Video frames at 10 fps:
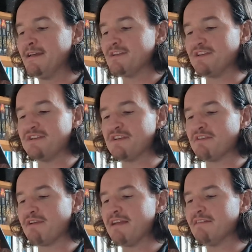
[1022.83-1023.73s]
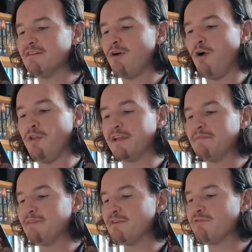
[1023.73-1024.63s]
Seizing the rider, hauling
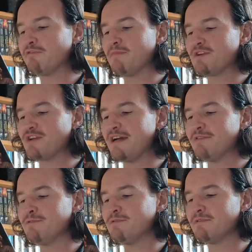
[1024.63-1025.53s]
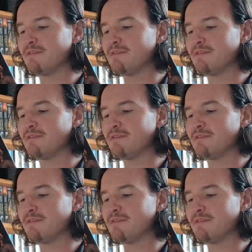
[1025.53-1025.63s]
him down from the saddle,